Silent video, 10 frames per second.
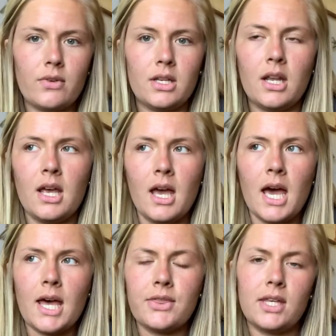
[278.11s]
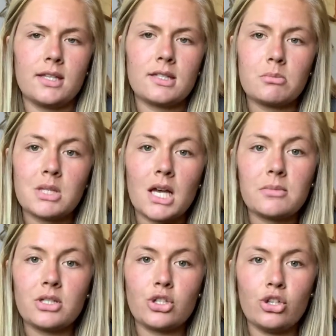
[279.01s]
And I think
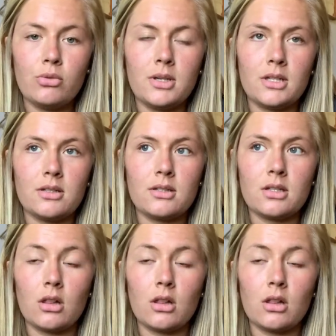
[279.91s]
sometimes as humans,